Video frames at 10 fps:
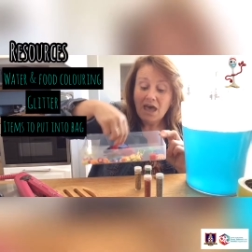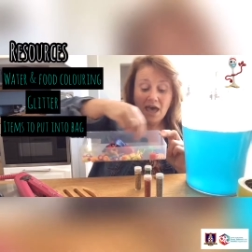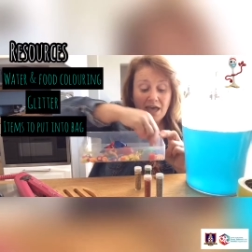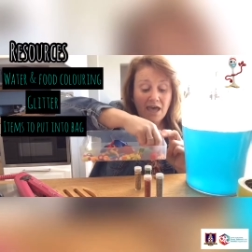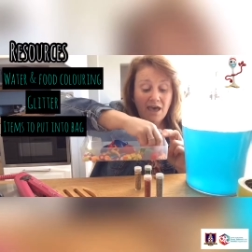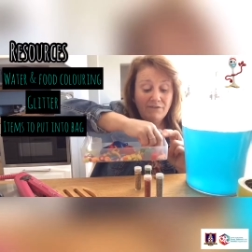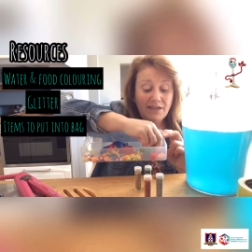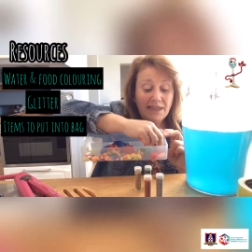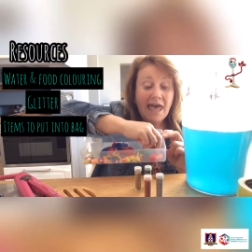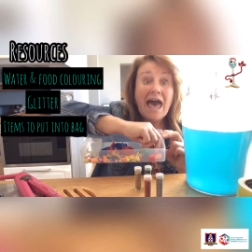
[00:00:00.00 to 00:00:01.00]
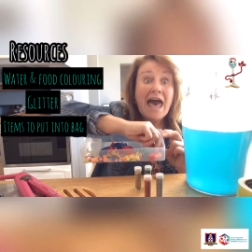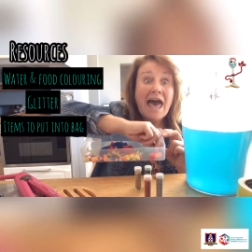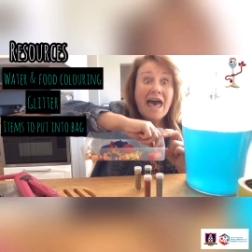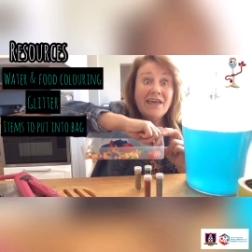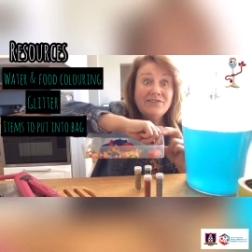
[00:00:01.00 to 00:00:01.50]
I have little
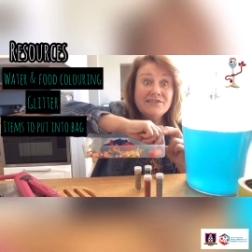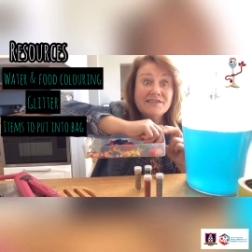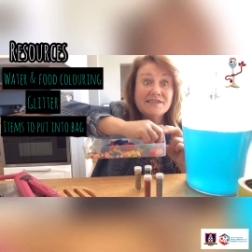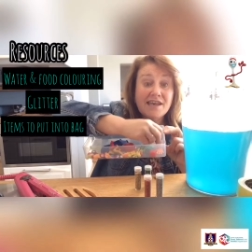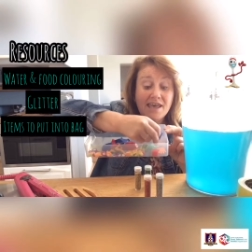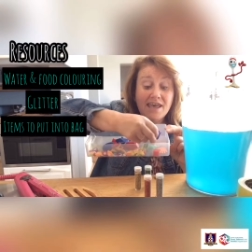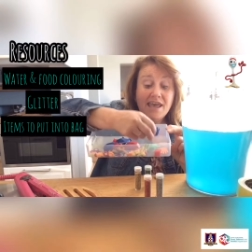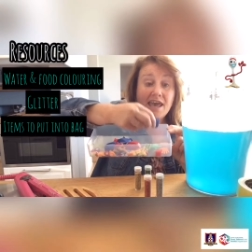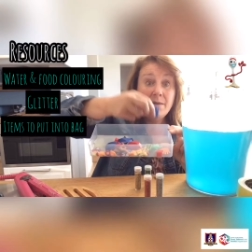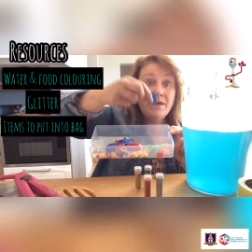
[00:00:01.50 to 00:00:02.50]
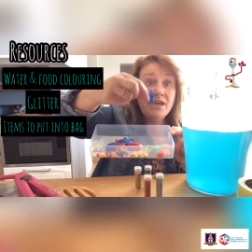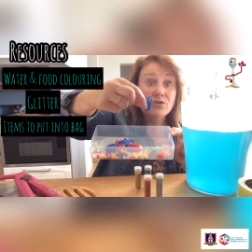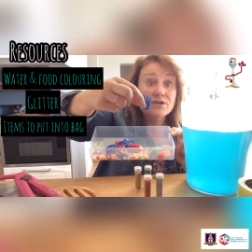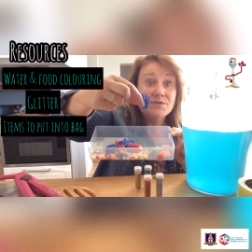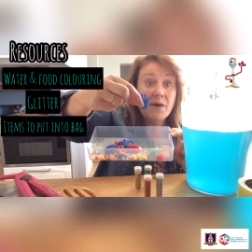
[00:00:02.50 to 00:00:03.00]
hands
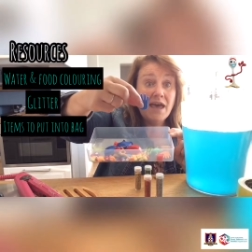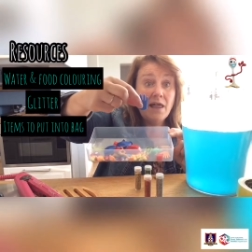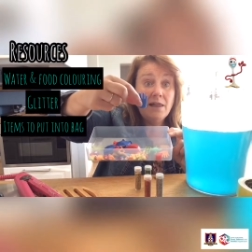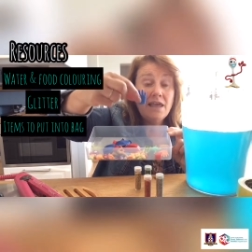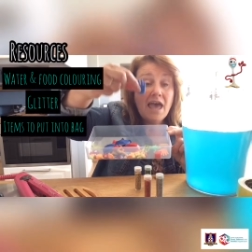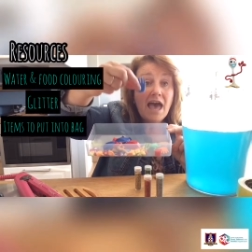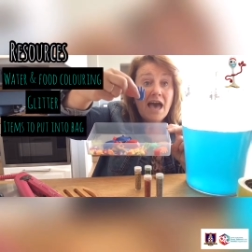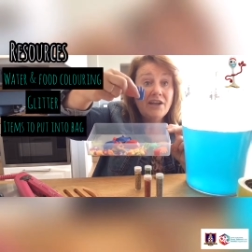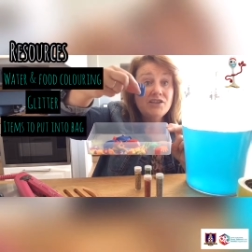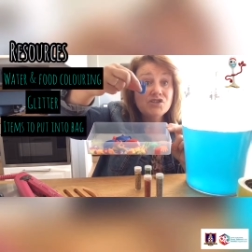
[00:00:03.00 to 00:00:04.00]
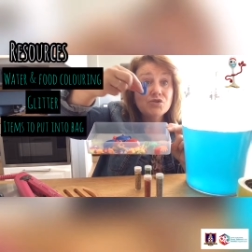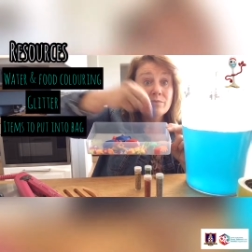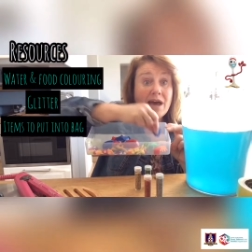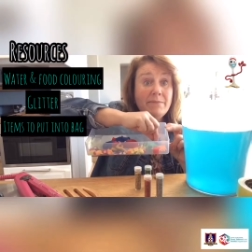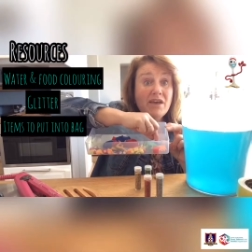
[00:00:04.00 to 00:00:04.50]
here as well, and it's to
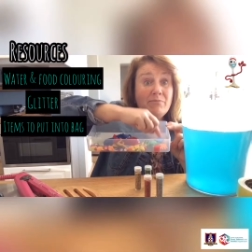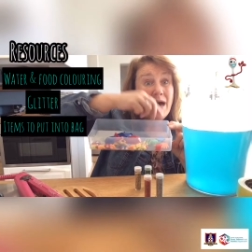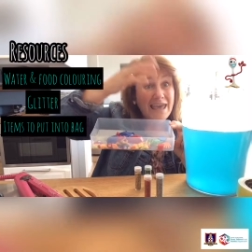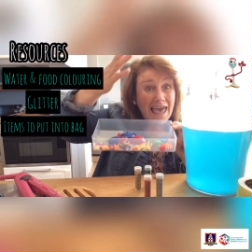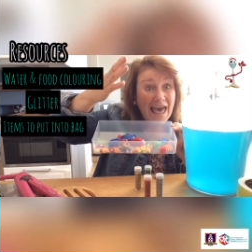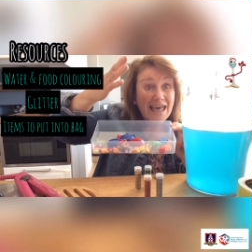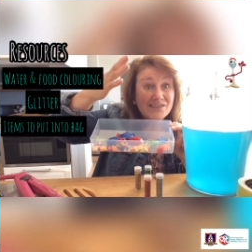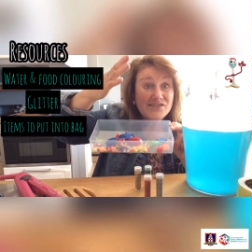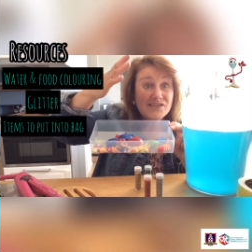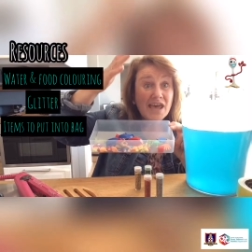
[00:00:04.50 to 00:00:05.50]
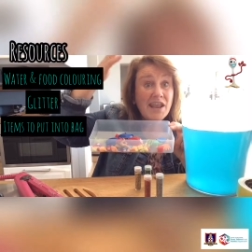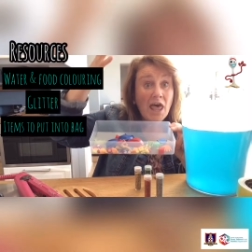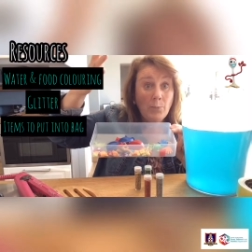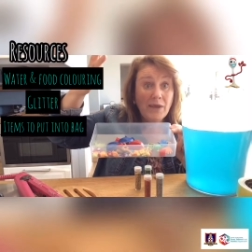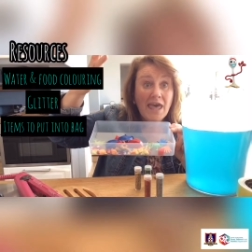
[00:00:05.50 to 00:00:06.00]
remind me of my hands and
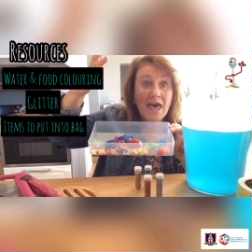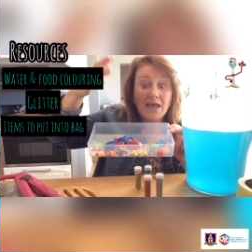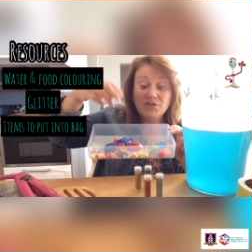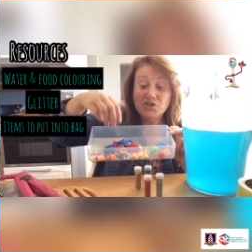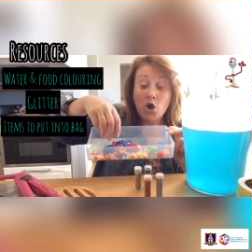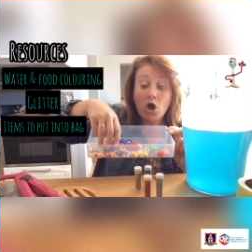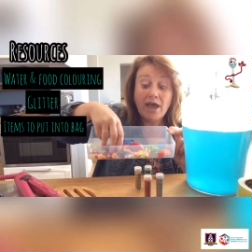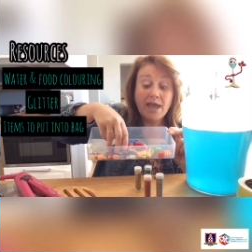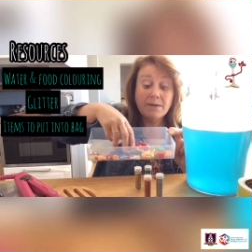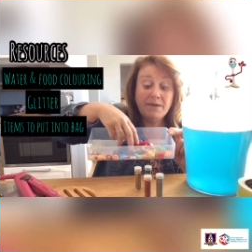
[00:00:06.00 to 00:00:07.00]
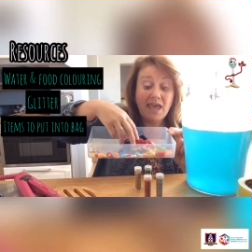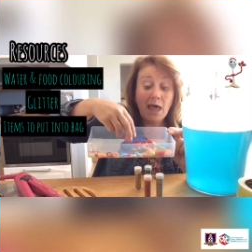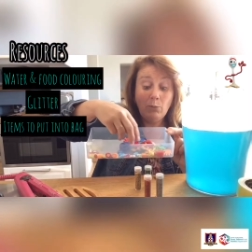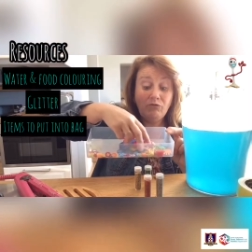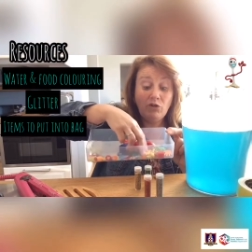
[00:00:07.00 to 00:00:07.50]
helping hands and how I can be
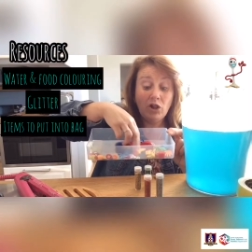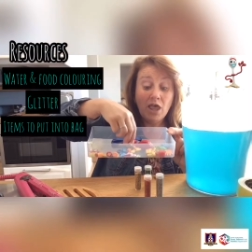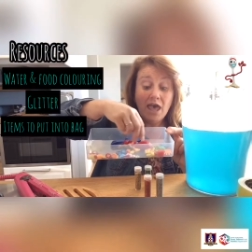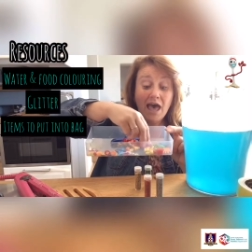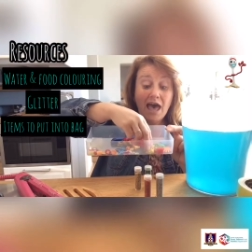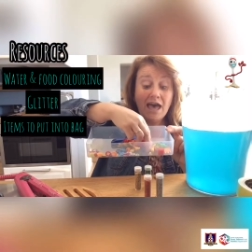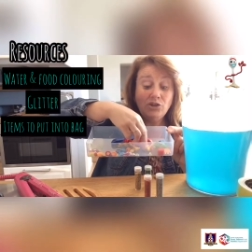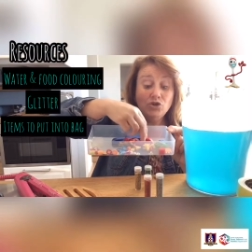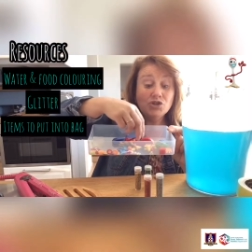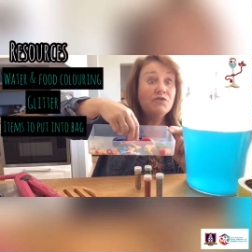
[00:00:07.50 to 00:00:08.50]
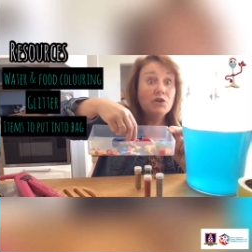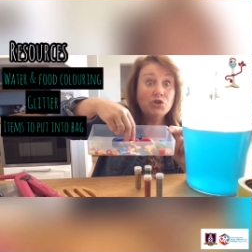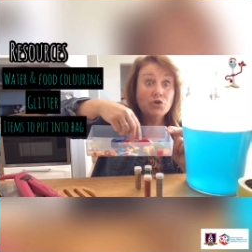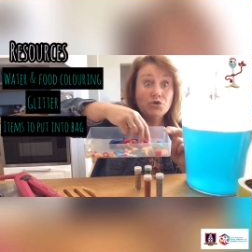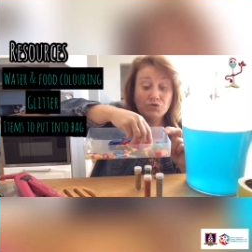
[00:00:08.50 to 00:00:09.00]
helpful and useful
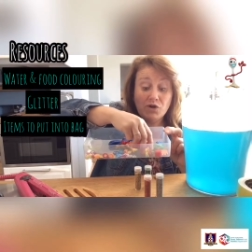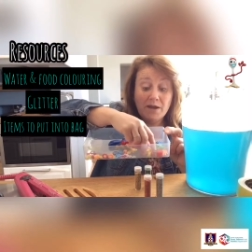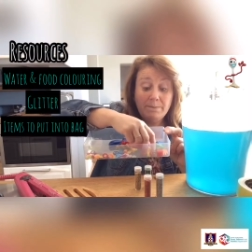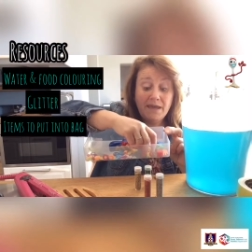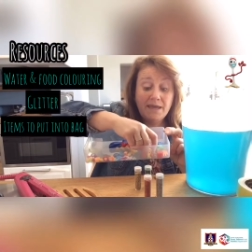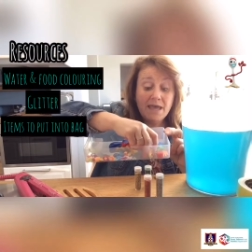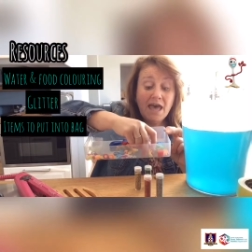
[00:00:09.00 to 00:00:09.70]
to those around me.